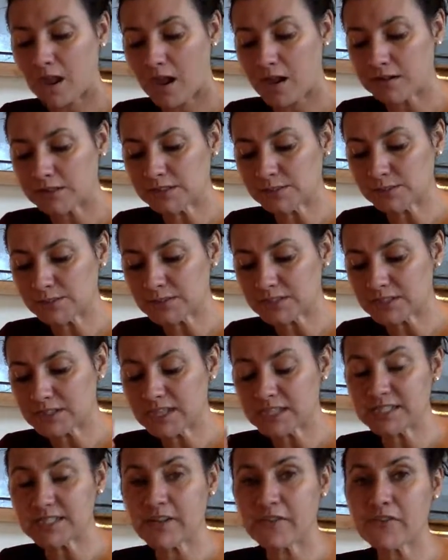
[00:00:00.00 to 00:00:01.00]
I always want to
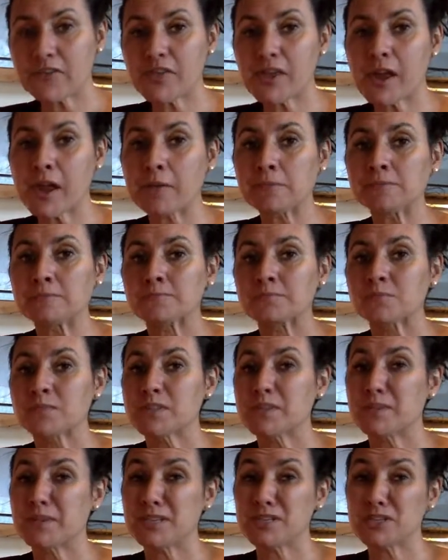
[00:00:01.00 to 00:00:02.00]
taste everything
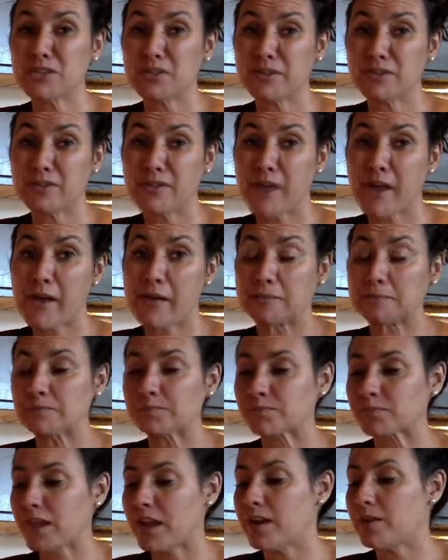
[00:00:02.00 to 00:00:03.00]
to make sure they're not,
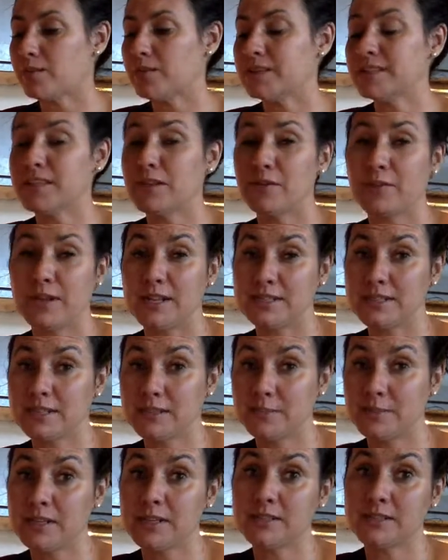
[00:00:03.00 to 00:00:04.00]
I don't want to say
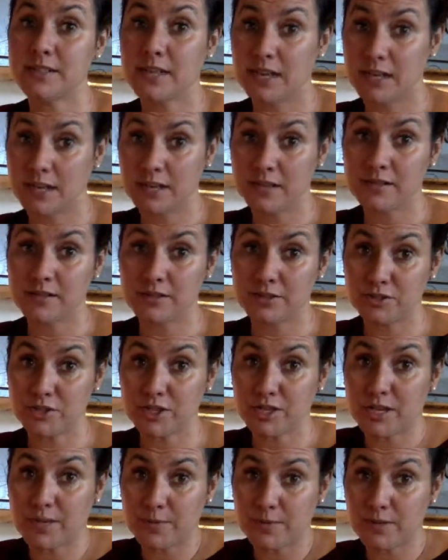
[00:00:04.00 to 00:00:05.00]
rancid, because technically you
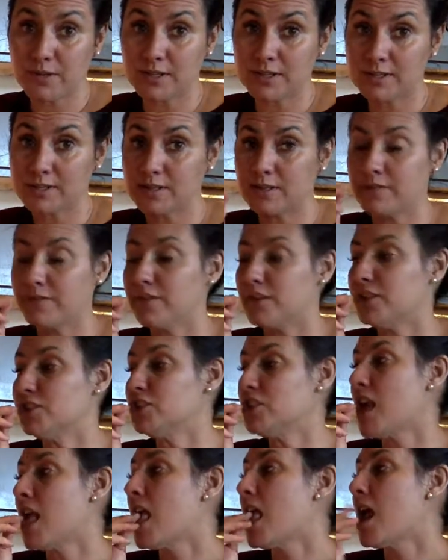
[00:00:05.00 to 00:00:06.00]
should keep your nuts in the
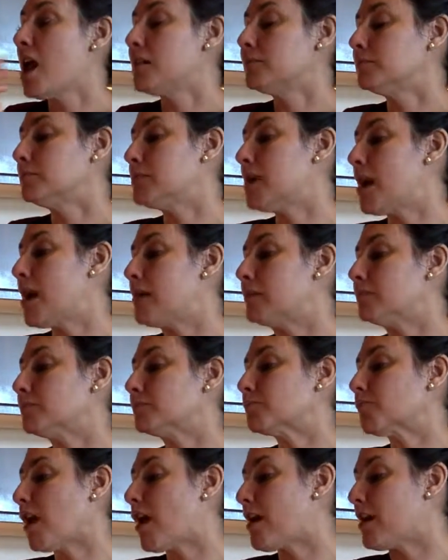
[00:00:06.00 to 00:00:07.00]
fridge. But
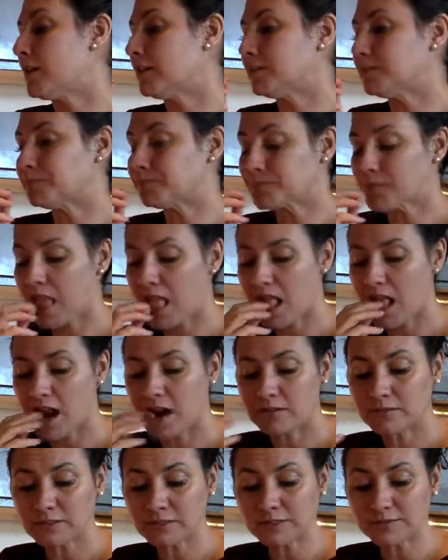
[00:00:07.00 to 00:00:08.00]

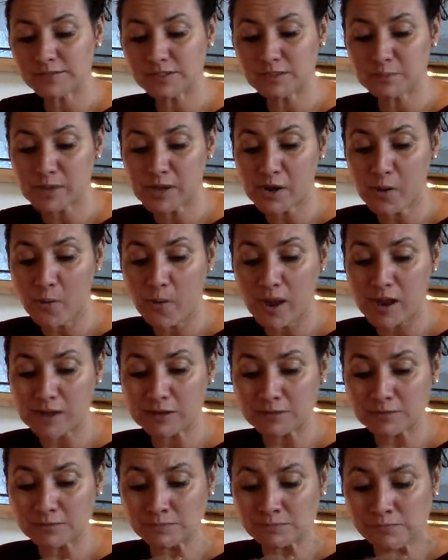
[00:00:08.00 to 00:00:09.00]
if it's been a
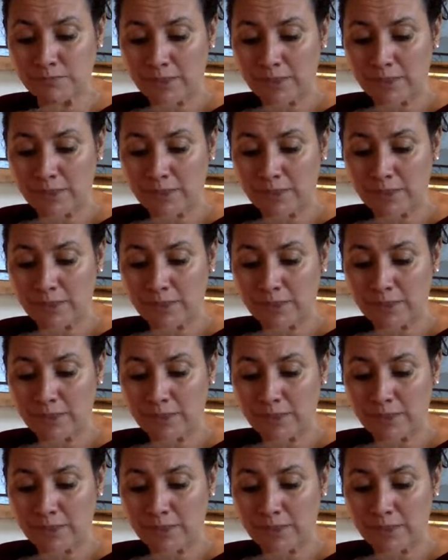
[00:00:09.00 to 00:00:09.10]
while,